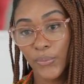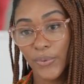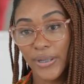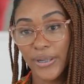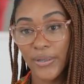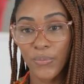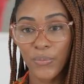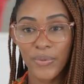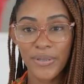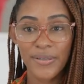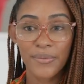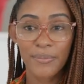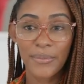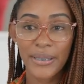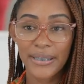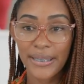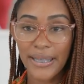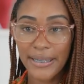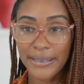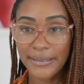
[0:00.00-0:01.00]
whether it was
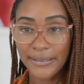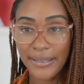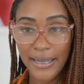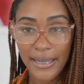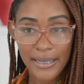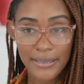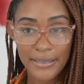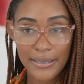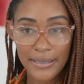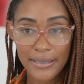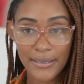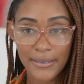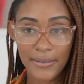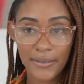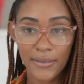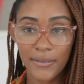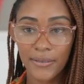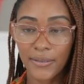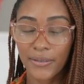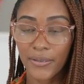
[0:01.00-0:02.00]
Midnight Dancer
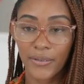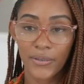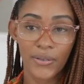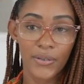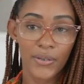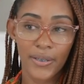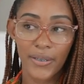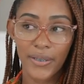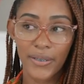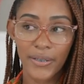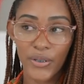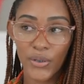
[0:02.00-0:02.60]
or,